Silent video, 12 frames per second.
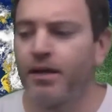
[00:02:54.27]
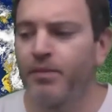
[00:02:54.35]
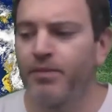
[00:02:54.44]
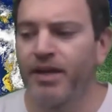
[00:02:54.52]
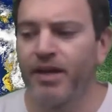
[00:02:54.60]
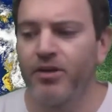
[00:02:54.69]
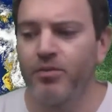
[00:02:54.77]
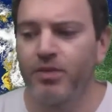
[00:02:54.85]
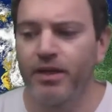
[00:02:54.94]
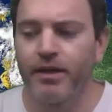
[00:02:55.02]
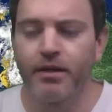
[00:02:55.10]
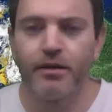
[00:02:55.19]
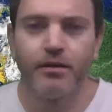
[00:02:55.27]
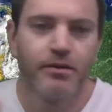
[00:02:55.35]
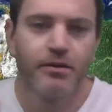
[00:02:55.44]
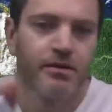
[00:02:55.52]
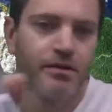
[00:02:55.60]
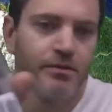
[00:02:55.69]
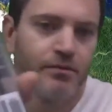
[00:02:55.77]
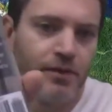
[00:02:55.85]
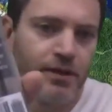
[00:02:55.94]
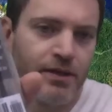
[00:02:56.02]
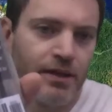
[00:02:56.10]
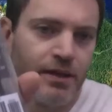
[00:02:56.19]
Piano player
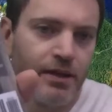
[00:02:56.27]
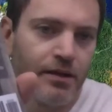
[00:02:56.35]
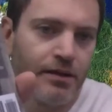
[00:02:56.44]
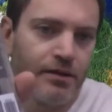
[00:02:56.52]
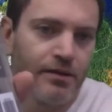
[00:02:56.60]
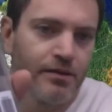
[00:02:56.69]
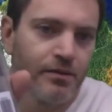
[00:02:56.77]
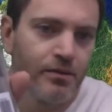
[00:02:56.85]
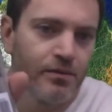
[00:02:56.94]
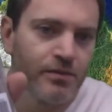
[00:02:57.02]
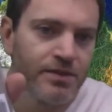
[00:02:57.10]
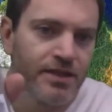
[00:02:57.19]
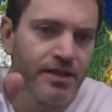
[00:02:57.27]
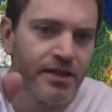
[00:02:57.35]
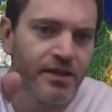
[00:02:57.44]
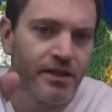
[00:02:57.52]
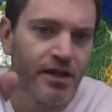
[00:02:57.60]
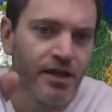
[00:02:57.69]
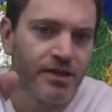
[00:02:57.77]
right there was in the